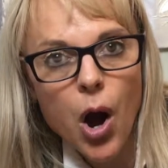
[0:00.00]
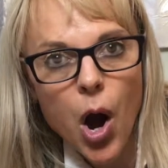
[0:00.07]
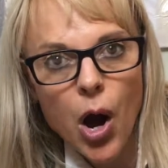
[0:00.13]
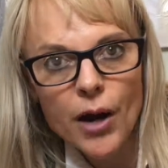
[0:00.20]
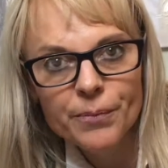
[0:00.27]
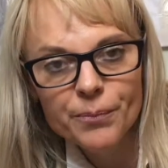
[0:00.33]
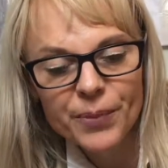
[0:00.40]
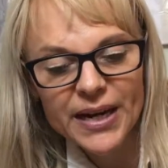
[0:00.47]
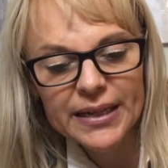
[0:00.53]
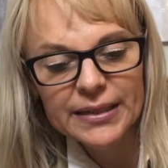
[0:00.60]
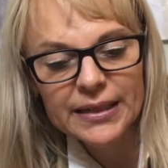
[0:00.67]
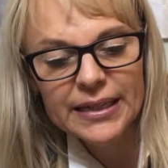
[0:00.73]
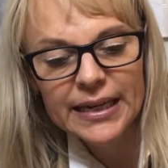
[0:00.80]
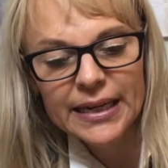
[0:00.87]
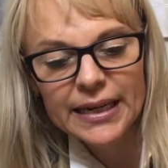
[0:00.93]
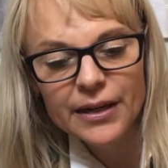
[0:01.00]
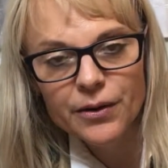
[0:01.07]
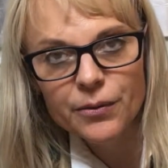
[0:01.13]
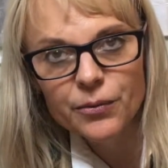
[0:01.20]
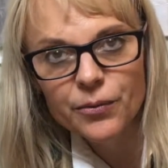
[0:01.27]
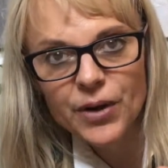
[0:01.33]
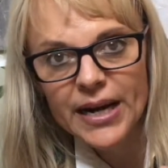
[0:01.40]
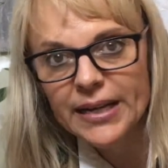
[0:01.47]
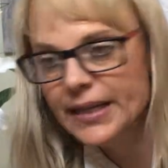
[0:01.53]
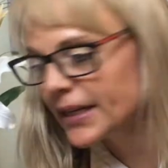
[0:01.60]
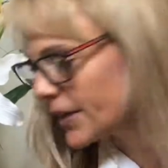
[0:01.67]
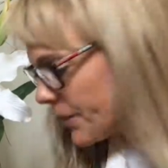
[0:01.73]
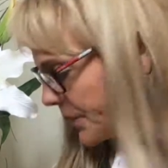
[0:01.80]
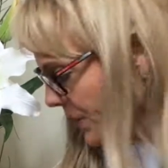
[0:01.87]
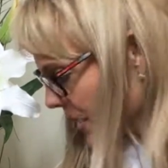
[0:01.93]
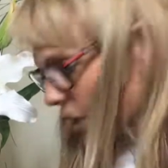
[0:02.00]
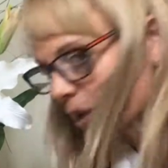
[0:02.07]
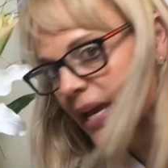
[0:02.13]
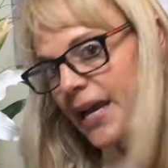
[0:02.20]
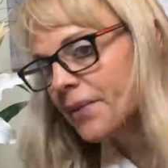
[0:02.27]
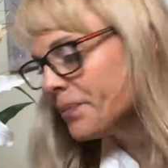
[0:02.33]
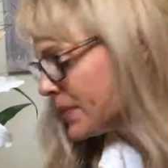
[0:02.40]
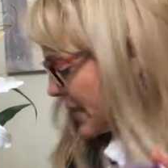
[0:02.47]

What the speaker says: on button here, right here. Okay?